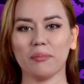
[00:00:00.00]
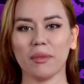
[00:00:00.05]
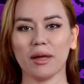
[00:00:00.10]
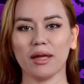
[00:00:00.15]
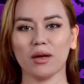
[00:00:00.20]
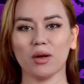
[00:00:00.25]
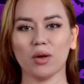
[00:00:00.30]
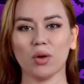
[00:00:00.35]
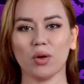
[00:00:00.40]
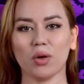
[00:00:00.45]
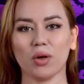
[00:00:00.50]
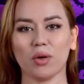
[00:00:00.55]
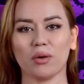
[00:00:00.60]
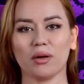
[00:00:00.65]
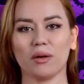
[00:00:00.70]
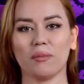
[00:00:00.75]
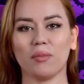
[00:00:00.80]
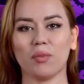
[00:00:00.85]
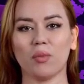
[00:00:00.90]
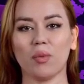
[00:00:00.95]
Make sure
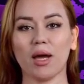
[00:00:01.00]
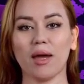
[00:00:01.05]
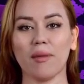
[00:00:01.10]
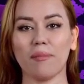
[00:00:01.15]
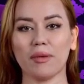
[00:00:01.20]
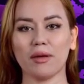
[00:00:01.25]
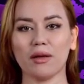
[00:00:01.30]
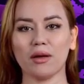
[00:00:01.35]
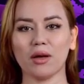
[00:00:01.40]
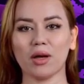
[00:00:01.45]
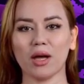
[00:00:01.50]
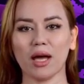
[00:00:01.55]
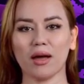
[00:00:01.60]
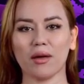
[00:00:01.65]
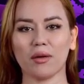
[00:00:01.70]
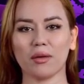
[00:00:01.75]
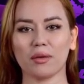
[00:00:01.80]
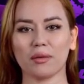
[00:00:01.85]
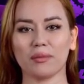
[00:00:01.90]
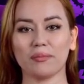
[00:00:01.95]
you subscribe this
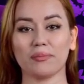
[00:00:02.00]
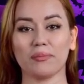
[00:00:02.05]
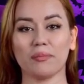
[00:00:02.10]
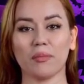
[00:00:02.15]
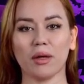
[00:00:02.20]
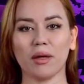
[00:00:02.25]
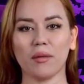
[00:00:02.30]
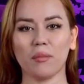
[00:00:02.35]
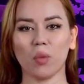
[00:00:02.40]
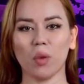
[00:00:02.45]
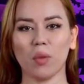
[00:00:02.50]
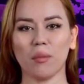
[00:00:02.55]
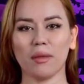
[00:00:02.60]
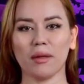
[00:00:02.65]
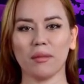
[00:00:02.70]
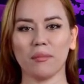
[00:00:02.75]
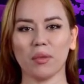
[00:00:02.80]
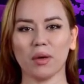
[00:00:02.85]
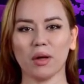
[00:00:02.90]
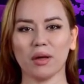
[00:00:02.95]
channel, bring more
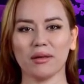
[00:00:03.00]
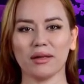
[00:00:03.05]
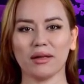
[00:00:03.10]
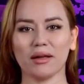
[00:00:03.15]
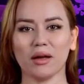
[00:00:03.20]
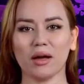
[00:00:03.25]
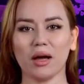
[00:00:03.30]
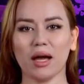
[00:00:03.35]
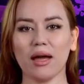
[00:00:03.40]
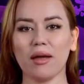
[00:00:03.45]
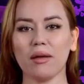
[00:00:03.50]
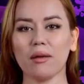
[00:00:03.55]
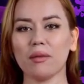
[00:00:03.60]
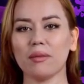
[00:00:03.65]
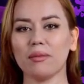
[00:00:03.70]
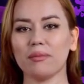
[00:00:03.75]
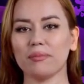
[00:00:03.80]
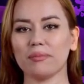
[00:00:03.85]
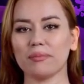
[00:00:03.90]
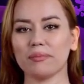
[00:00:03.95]
people on this
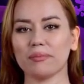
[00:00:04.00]
channel.